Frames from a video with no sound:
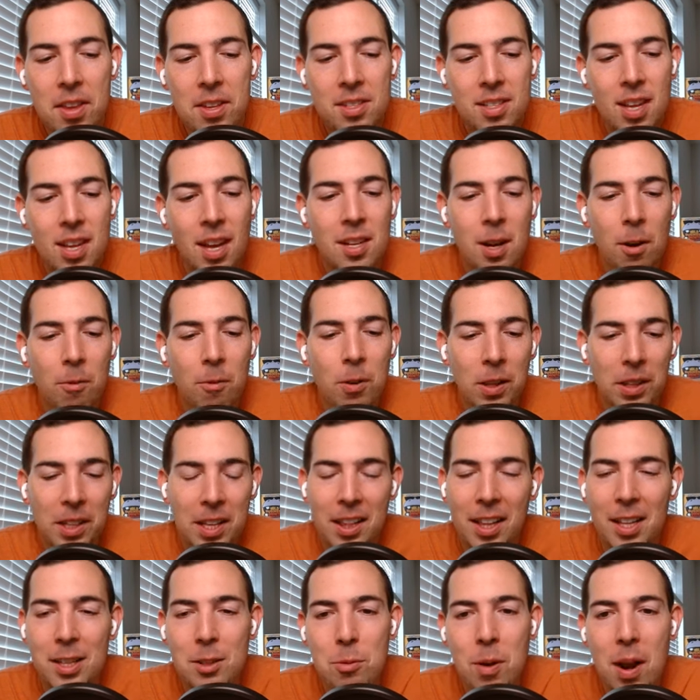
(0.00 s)
Said
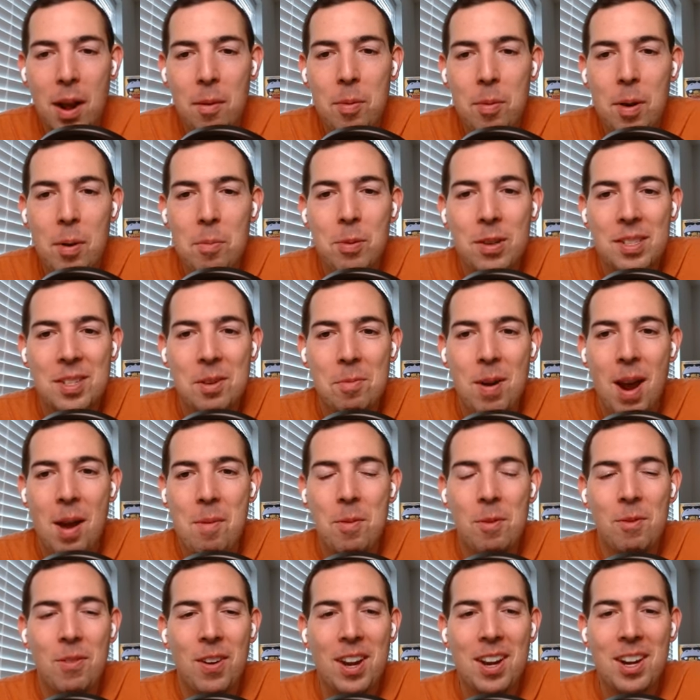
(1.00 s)
differently, let's wrap up with some
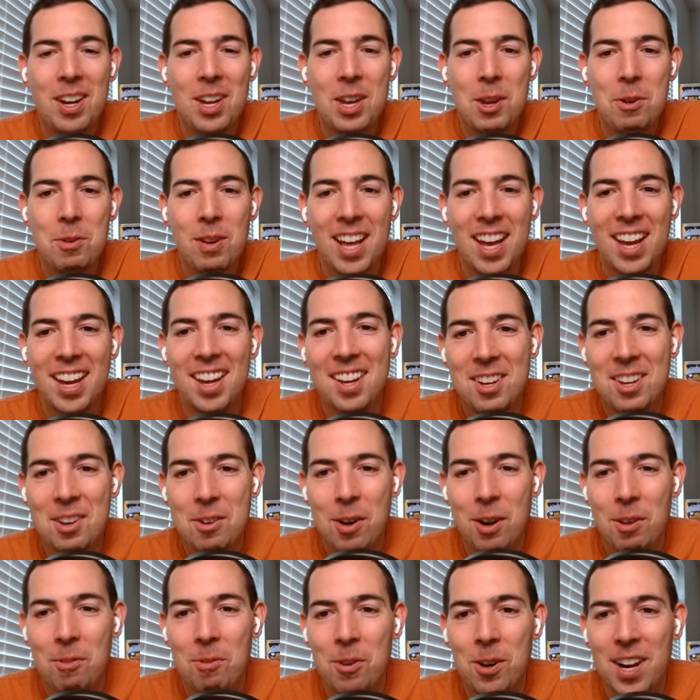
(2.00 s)
rapid fire Q&A.
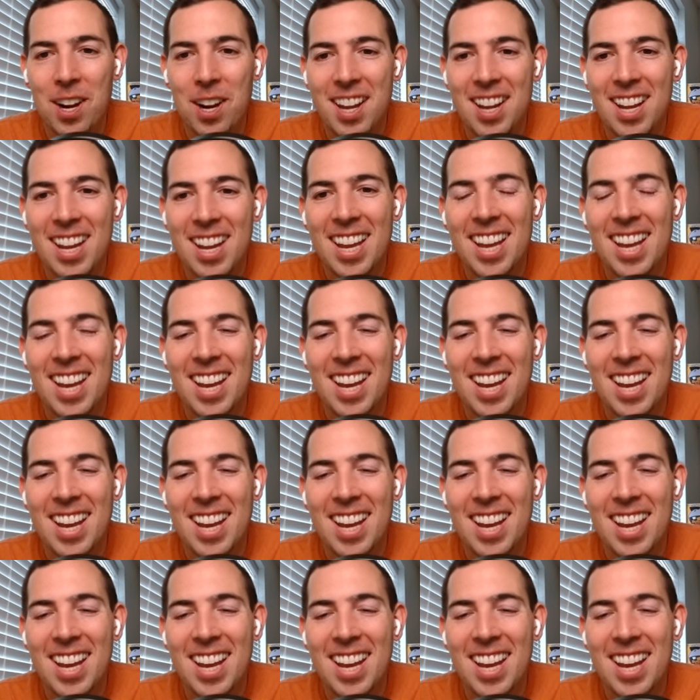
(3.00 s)
You ready for it?